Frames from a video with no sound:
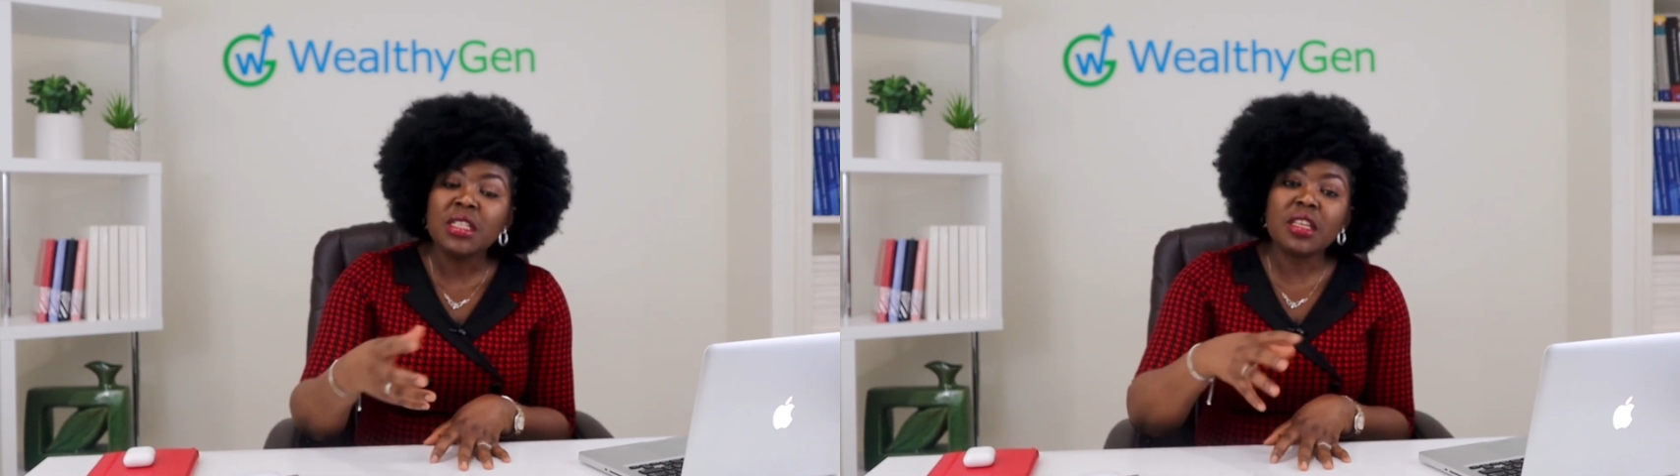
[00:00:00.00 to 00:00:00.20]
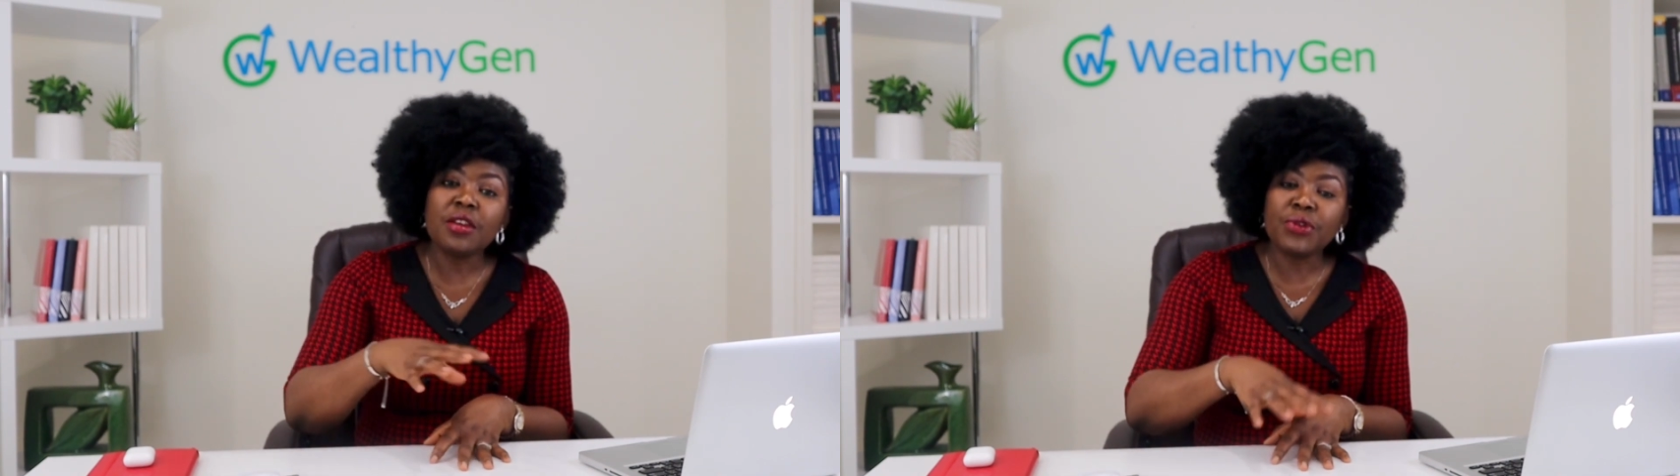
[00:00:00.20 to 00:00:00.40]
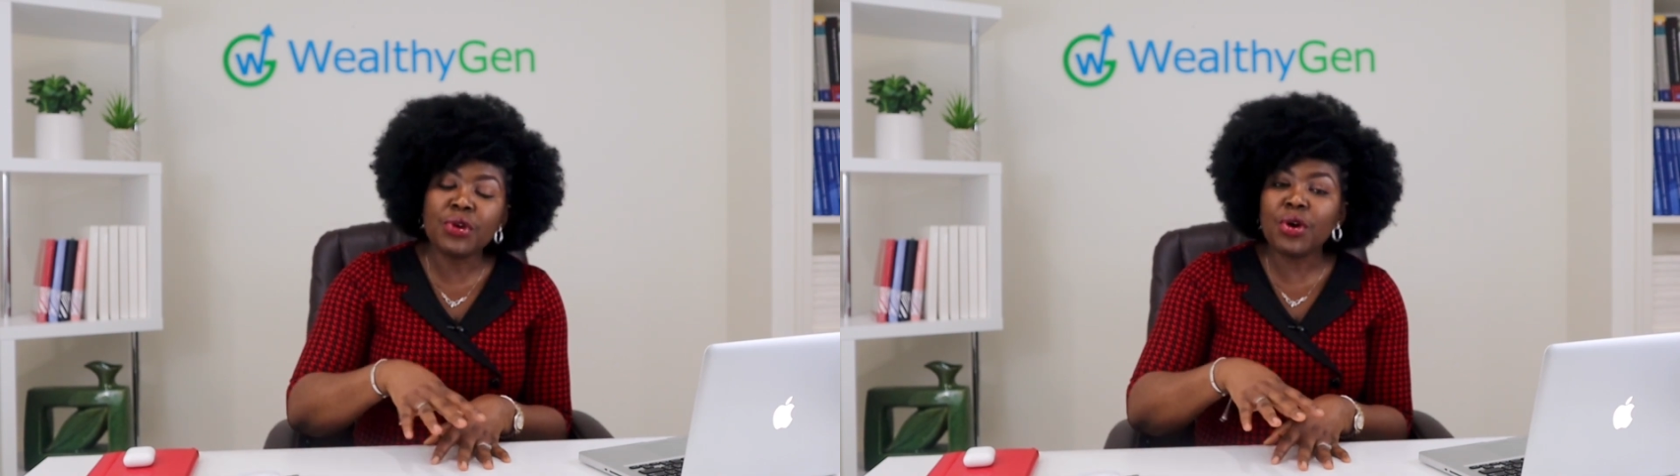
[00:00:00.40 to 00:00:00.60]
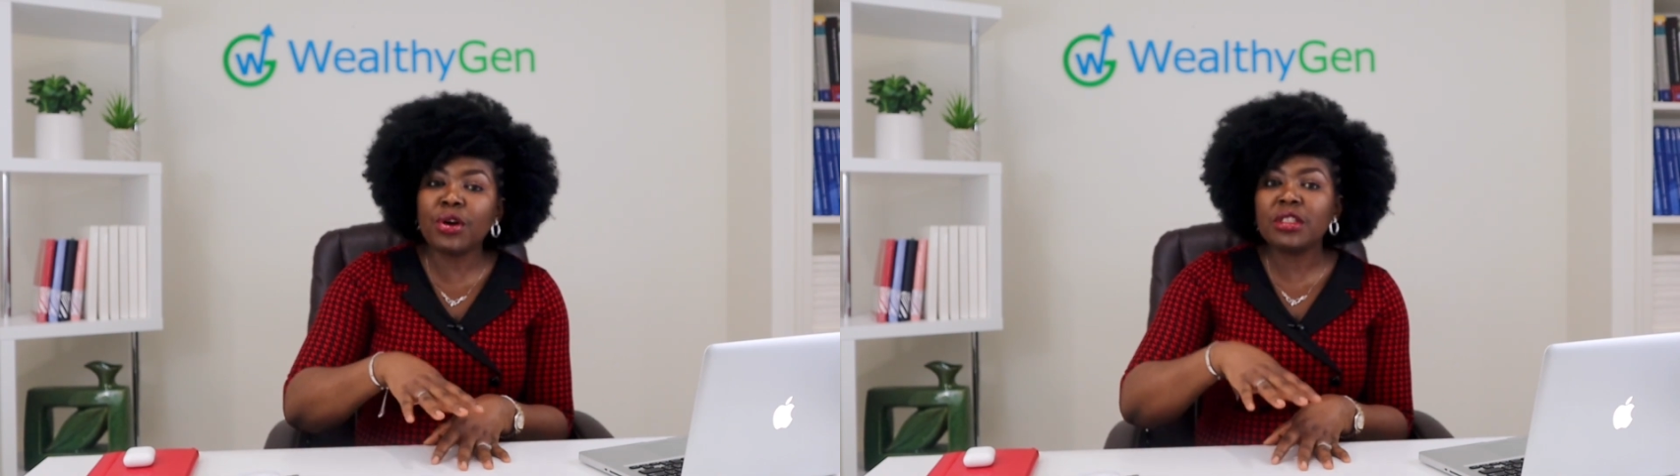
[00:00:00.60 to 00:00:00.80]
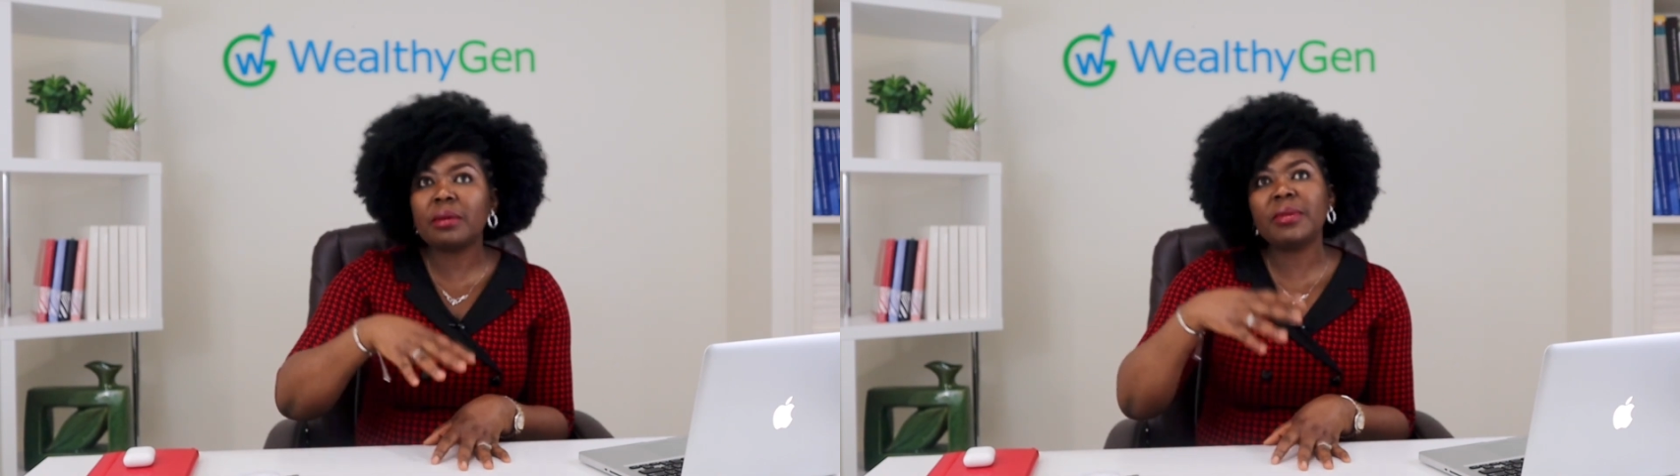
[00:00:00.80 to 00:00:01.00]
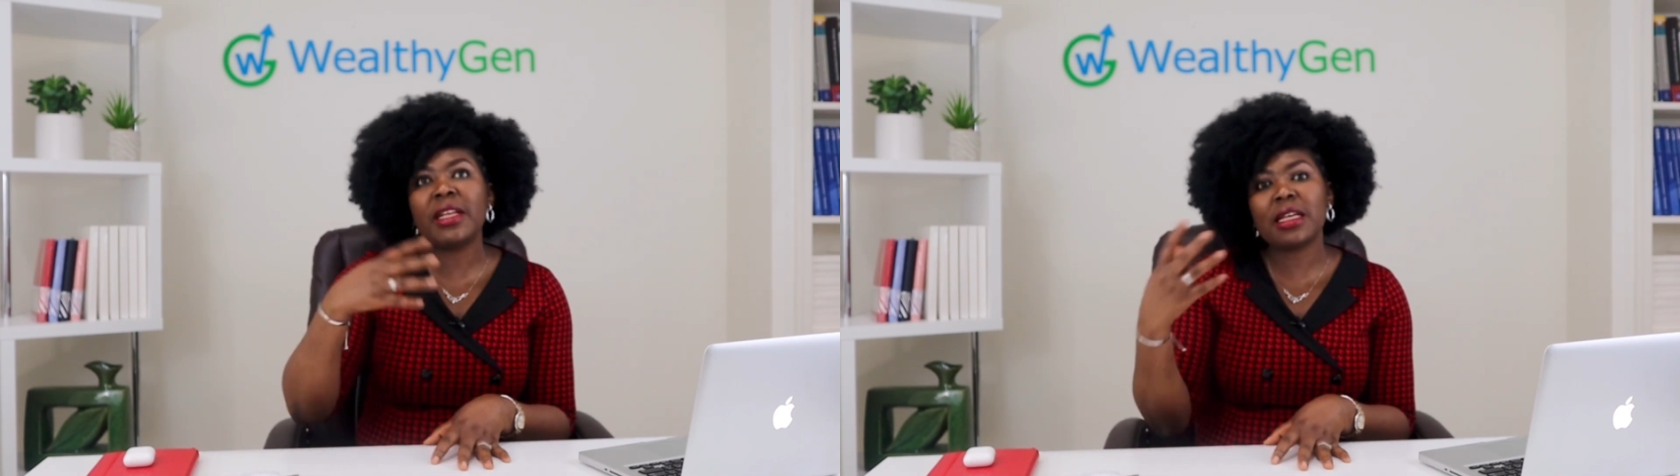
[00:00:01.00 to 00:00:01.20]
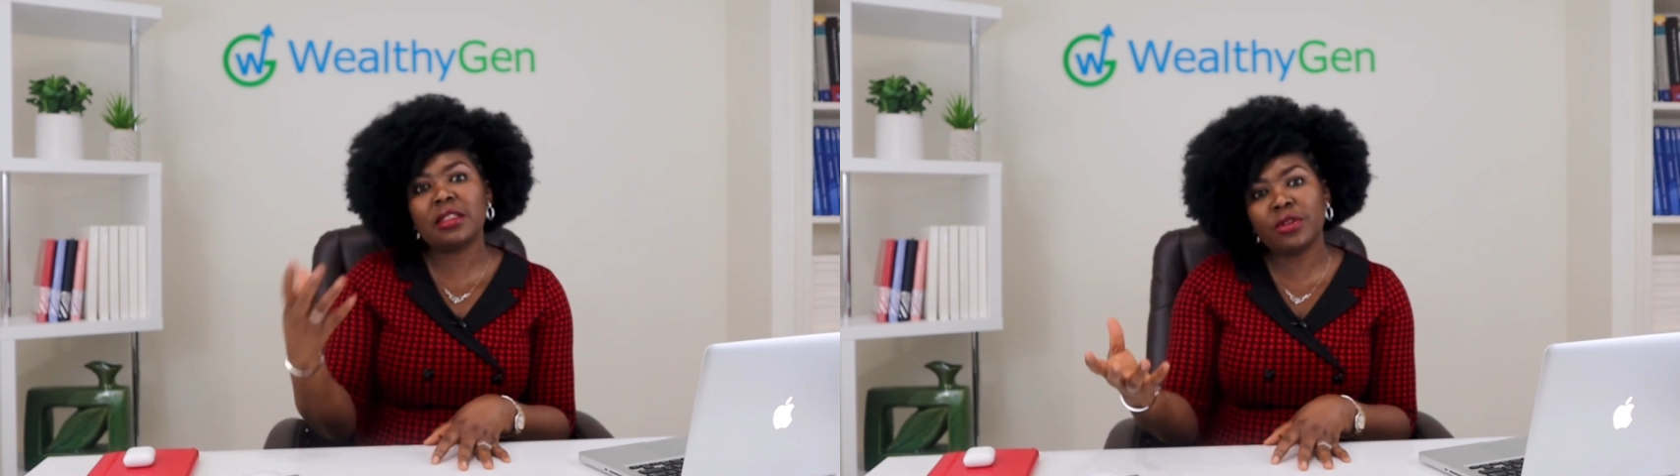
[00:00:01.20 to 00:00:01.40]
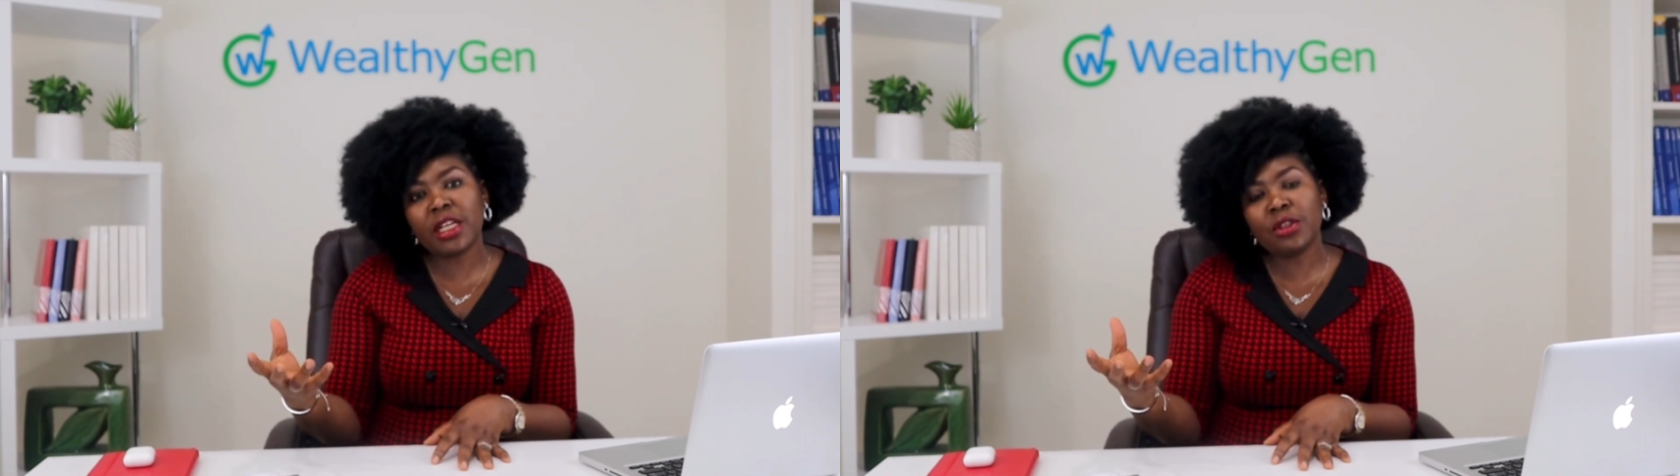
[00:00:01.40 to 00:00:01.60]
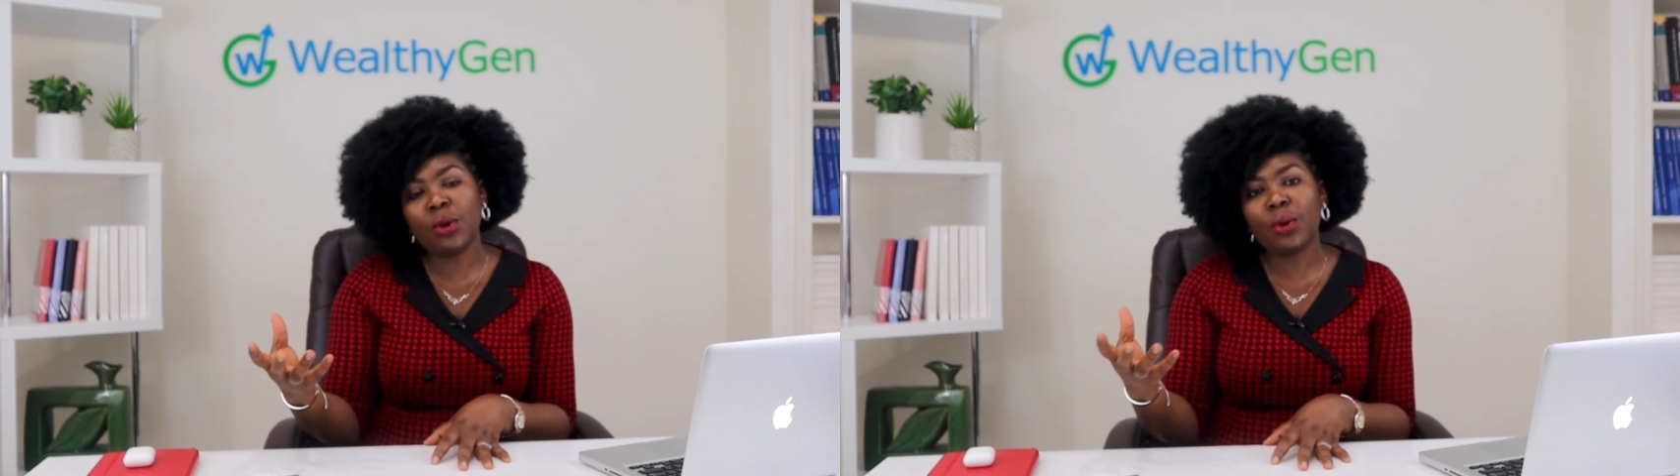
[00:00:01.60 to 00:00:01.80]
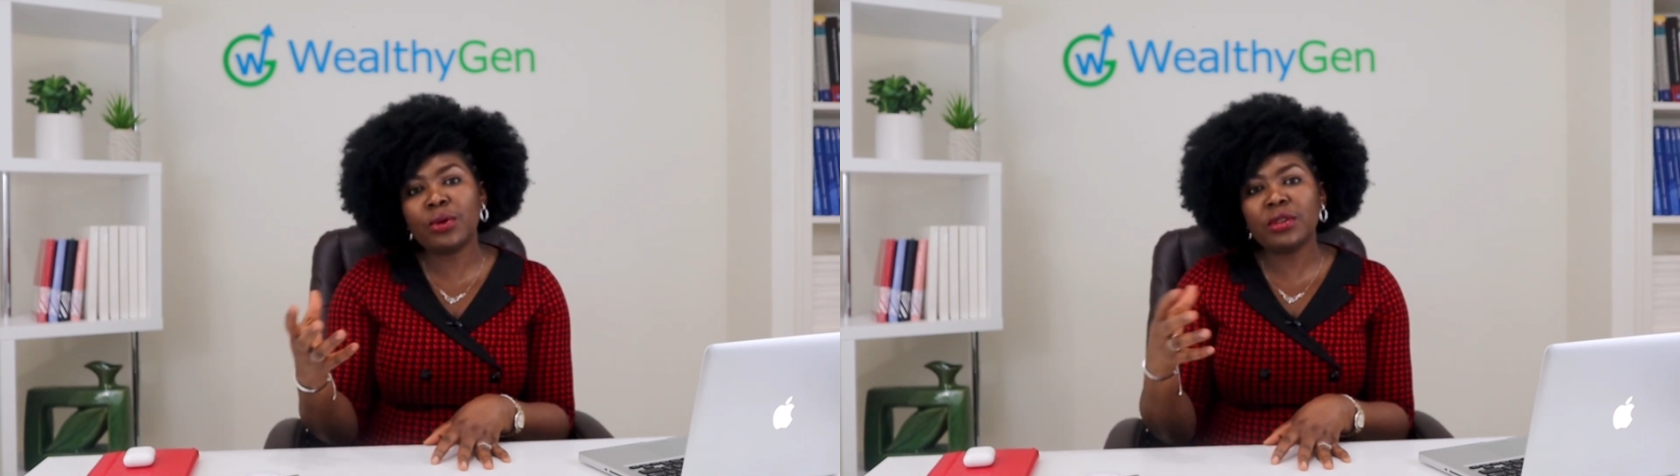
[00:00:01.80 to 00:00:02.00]
So if you owe something like student
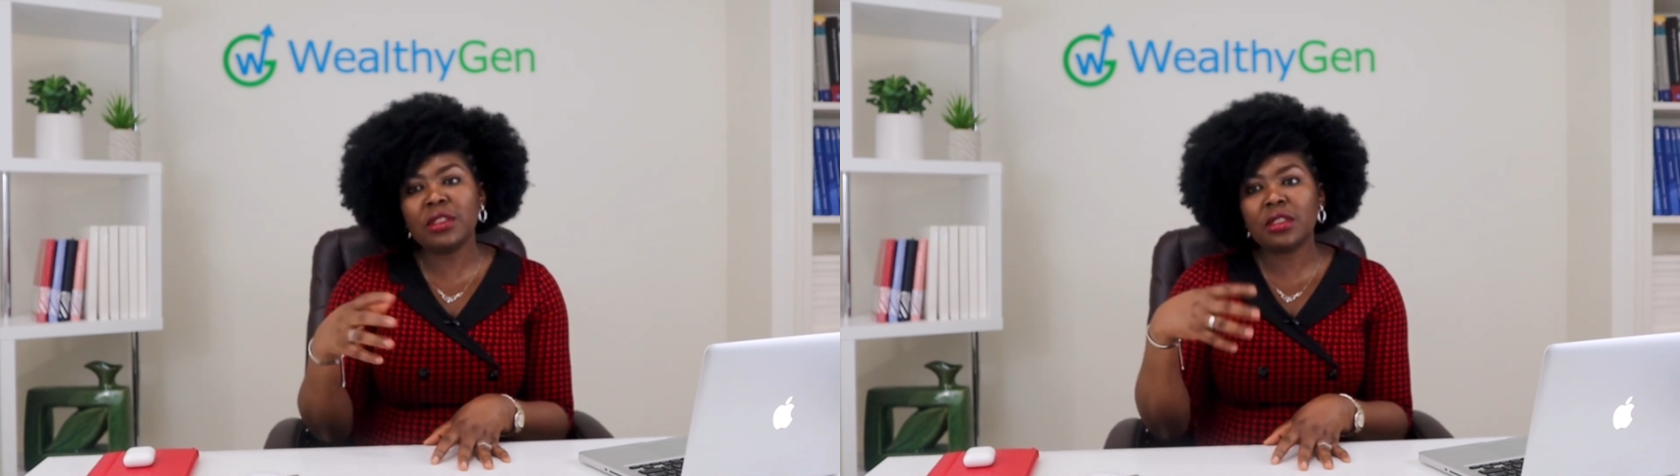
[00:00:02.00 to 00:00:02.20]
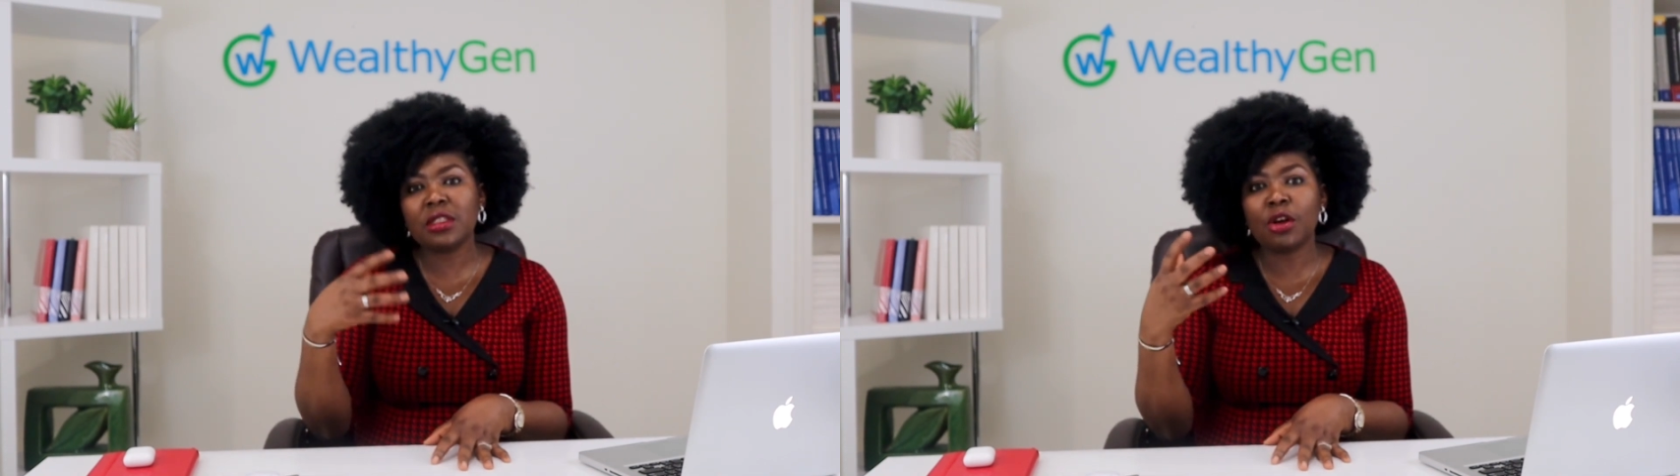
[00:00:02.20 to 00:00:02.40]
loans,